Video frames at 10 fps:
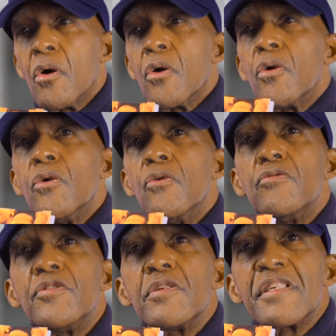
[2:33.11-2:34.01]

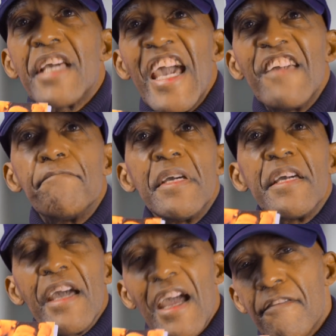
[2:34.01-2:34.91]
who gave me
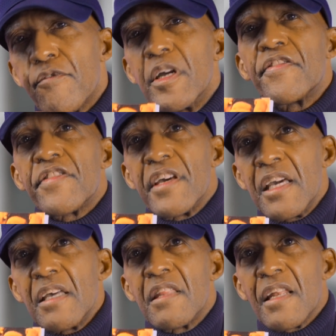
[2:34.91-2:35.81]

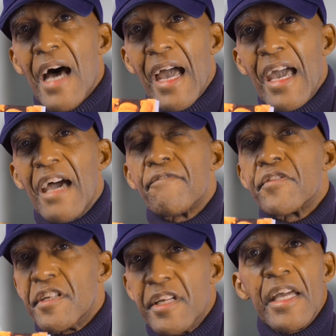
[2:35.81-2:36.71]
everything that I have
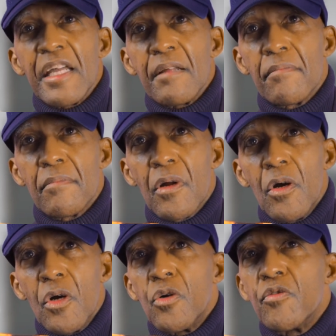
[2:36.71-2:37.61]
today,
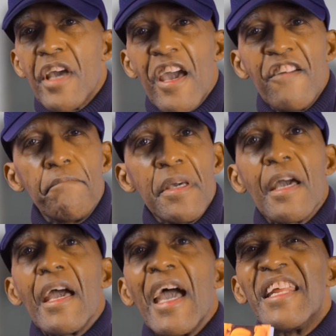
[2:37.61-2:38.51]
who gave me
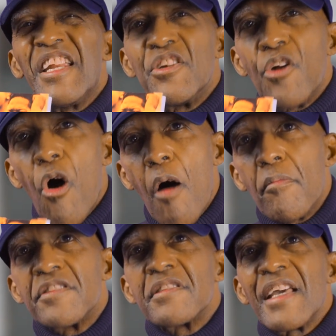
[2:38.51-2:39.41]
an
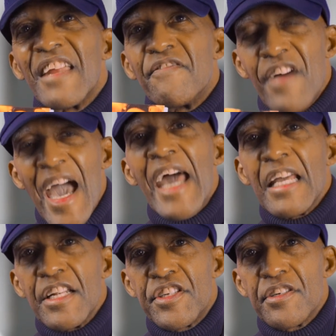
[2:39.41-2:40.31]
enormous
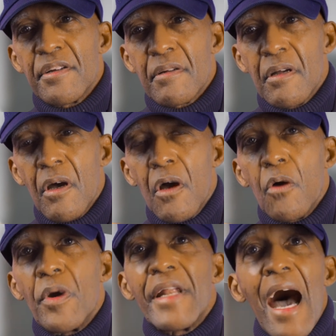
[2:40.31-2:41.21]
advantage
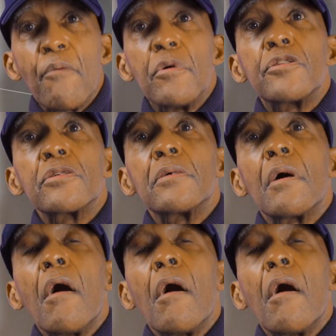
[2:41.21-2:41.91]
when I was